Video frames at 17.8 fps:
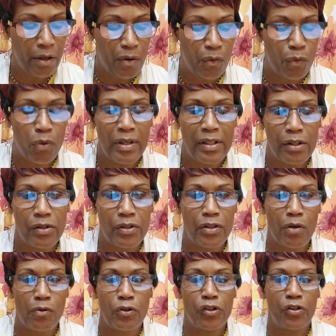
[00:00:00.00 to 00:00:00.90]
what
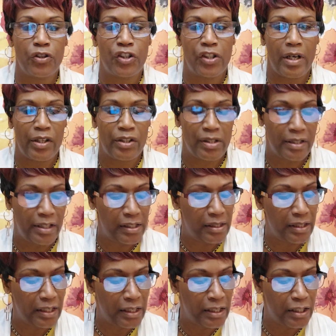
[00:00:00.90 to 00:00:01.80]
social
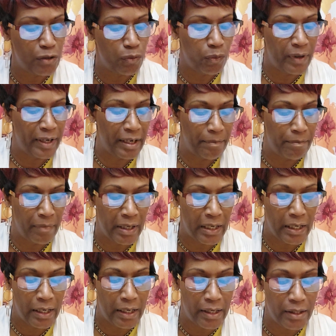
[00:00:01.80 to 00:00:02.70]
justice is, what it
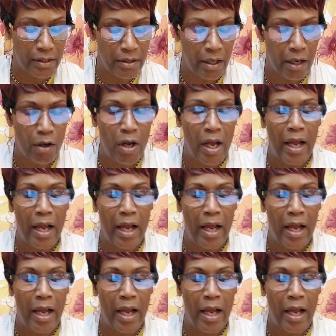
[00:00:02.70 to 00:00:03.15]
means,